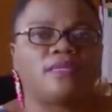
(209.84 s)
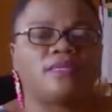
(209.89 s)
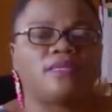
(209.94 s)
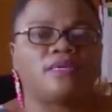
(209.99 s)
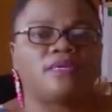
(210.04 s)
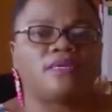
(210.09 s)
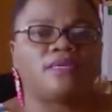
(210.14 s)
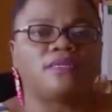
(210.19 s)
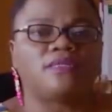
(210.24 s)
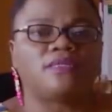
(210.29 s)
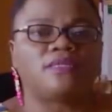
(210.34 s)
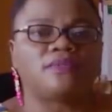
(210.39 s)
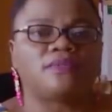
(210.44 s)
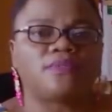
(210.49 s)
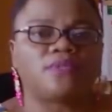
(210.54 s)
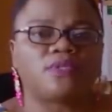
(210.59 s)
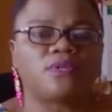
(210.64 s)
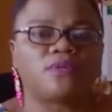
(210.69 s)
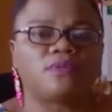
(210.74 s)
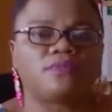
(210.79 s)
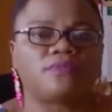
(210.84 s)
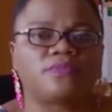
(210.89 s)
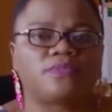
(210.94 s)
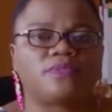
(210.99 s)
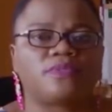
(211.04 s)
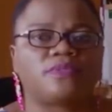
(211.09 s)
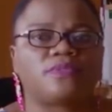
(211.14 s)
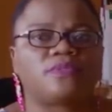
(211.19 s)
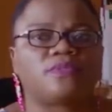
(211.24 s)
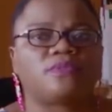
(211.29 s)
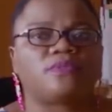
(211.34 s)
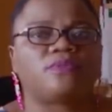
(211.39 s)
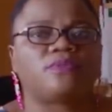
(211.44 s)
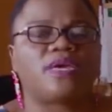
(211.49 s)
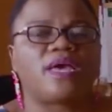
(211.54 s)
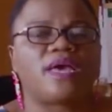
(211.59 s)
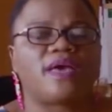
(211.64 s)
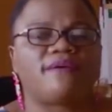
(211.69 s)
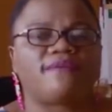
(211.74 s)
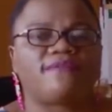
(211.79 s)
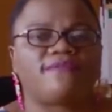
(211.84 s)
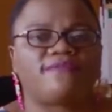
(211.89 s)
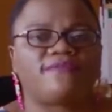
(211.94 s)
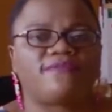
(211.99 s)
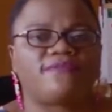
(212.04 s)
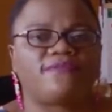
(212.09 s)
the symptoms, we have